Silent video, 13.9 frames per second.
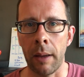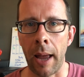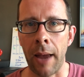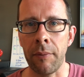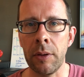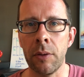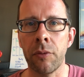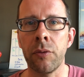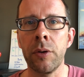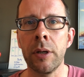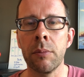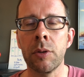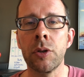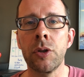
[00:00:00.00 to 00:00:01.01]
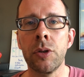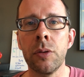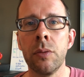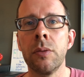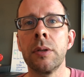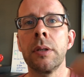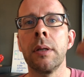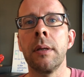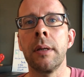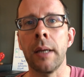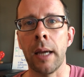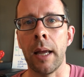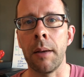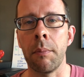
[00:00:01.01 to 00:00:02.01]
having the freedom to choose,
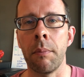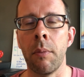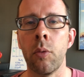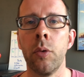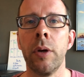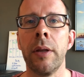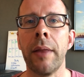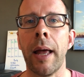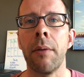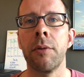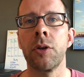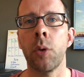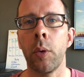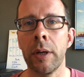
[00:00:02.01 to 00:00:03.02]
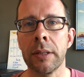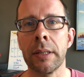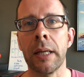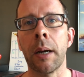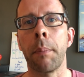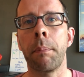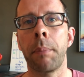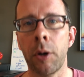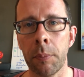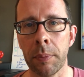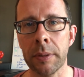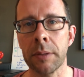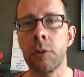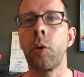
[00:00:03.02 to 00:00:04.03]
and rooting that choice in a
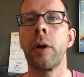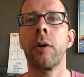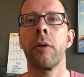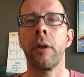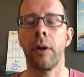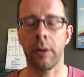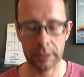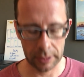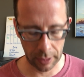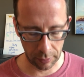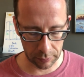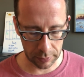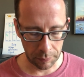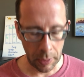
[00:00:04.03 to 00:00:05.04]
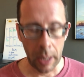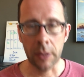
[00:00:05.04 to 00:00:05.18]
purpose greater than ourselves.